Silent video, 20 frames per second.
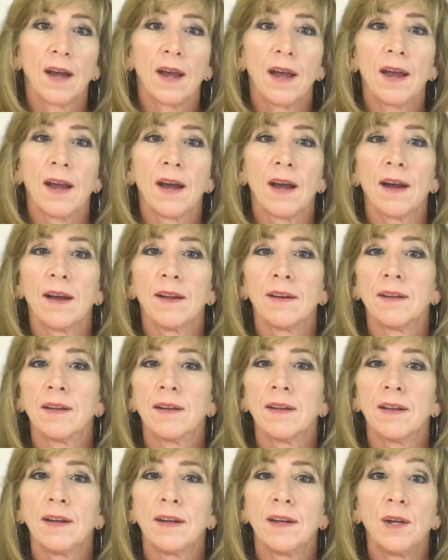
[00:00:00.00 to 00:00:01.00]
And
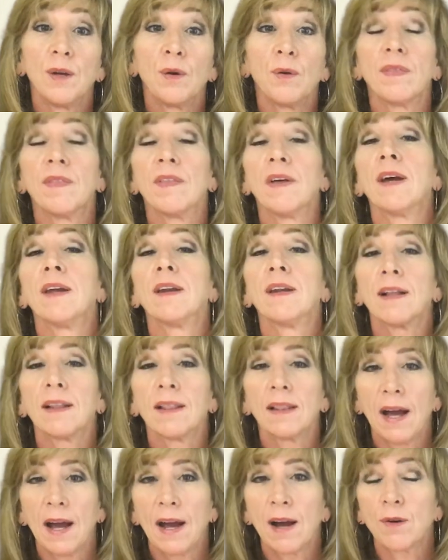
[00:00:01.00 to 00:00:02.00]
it then
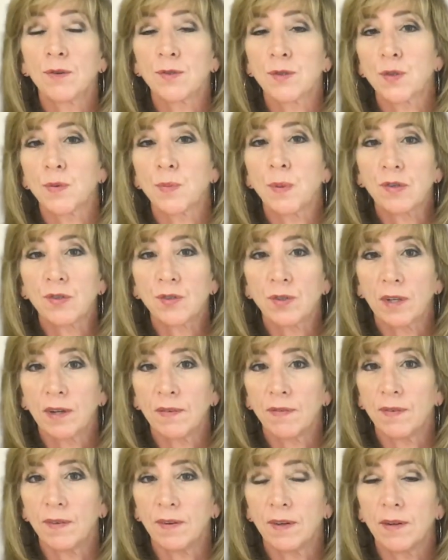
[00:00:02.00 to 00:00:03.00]
allows, especially
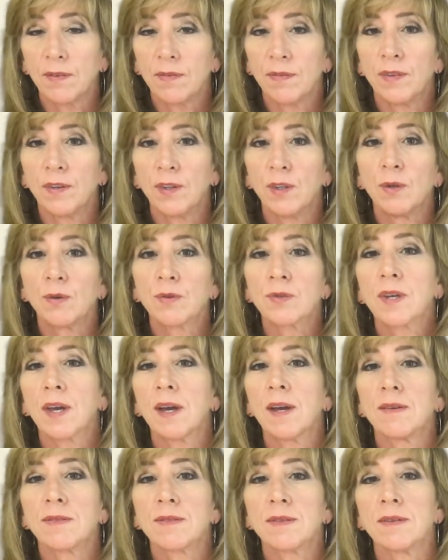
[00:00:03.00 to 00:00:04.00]
if the use
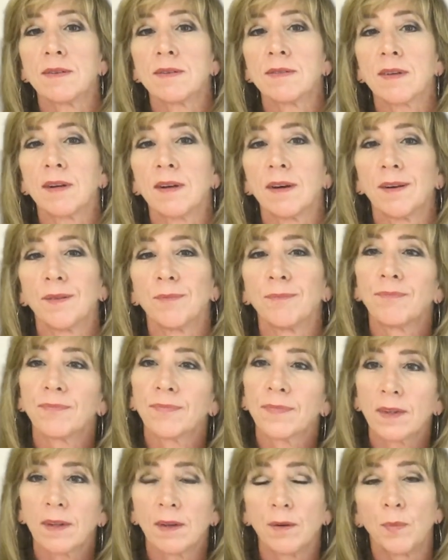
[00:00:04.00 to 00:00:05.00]
case is
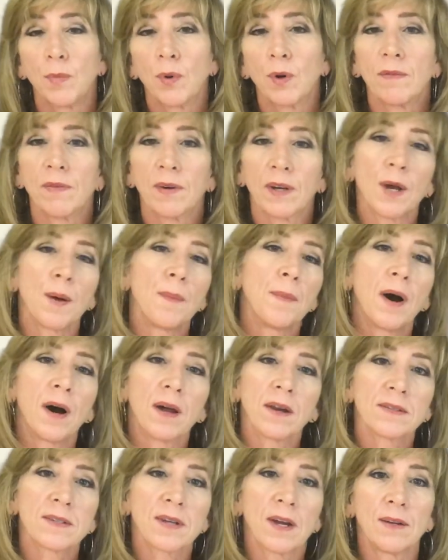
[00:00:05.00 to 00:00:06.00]
more of a
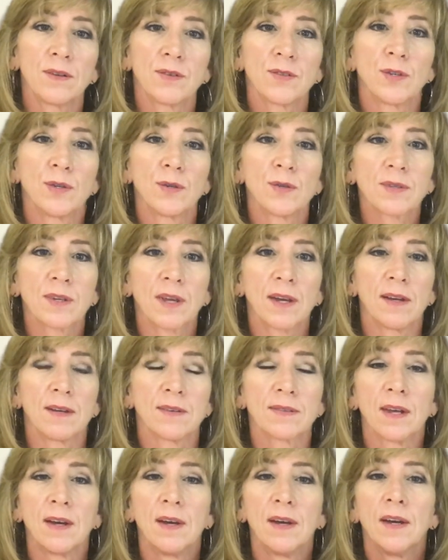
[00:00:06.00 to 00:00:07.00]
commoditized use
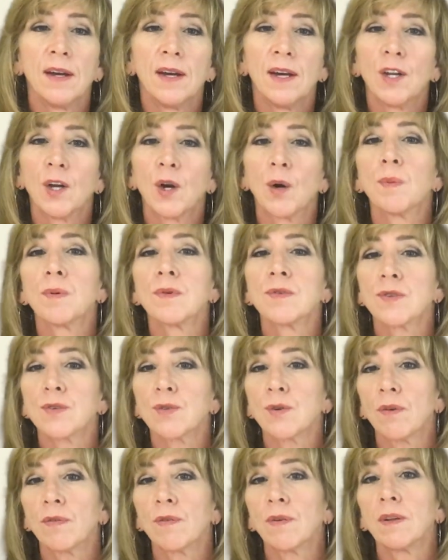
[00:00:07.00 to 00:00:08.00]
case, it opens the
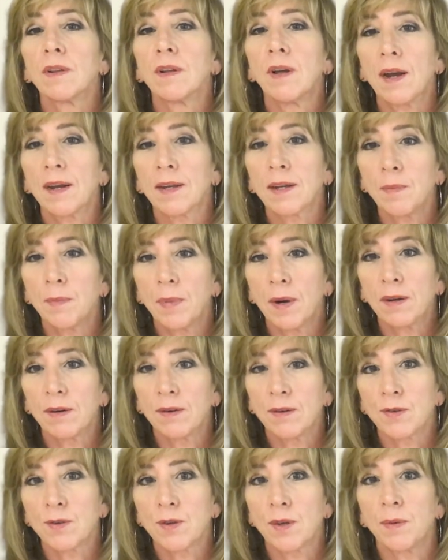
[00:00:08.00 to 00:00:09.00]
door for a lot of
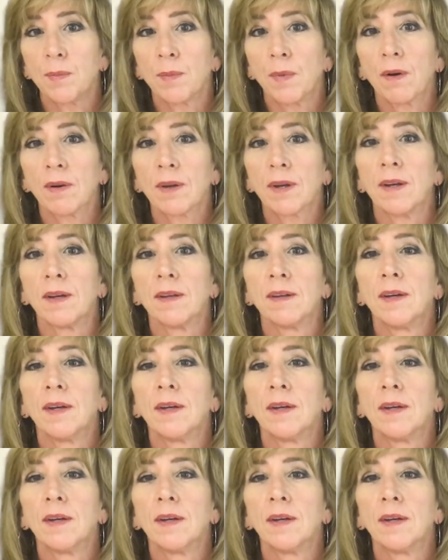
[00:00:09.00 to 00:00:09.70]
competitors on the market